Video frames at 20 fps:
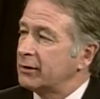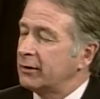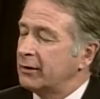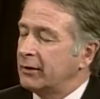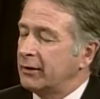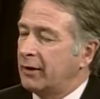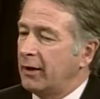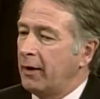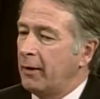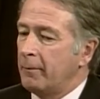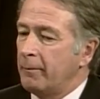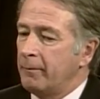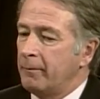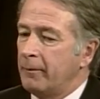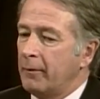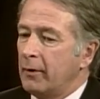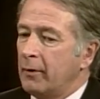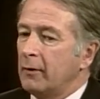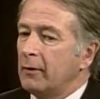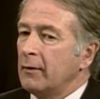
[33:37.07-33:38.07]

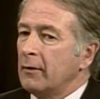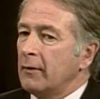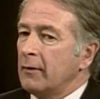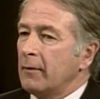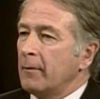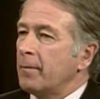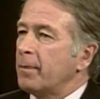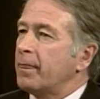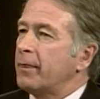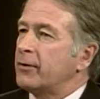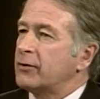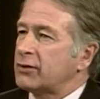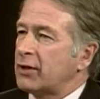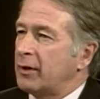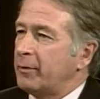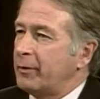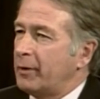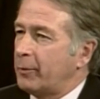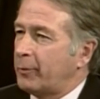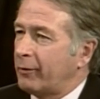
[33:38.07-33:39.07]
There's going
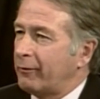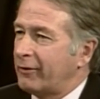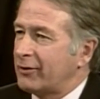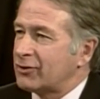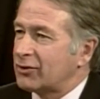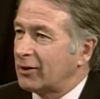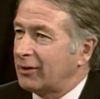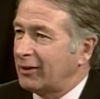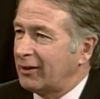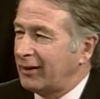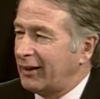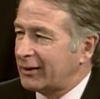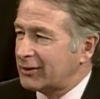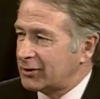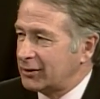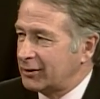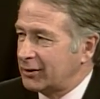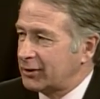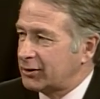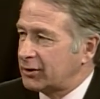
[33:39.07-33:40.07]
to be a provincial
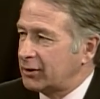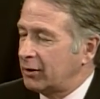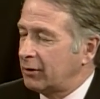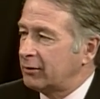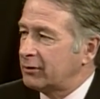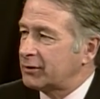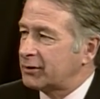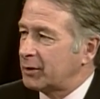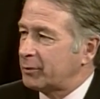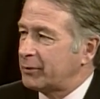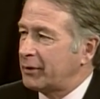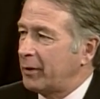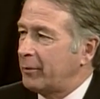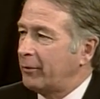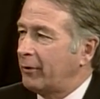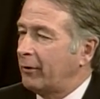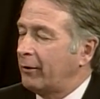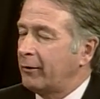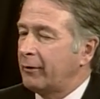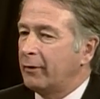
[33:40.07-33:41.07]
election this year in
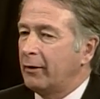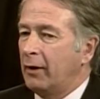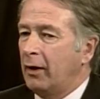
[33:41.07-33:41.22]
September.